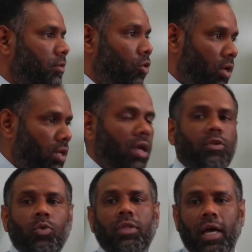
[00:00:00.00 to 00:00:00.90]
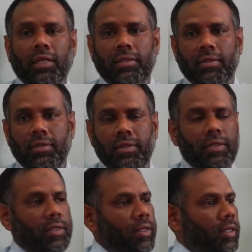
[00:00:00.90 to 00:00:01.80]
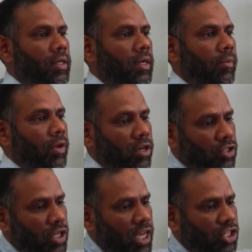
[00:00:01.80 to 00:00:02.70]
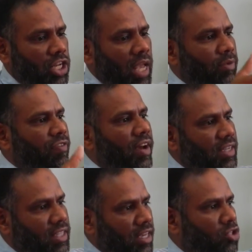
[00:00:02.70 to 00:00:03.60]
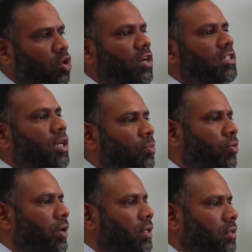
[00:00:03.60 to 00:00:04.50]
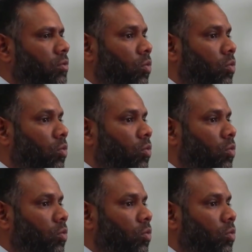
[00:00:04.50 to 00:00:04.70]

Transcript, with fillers: You cannot do that. Because each type of fasting is sort of separate.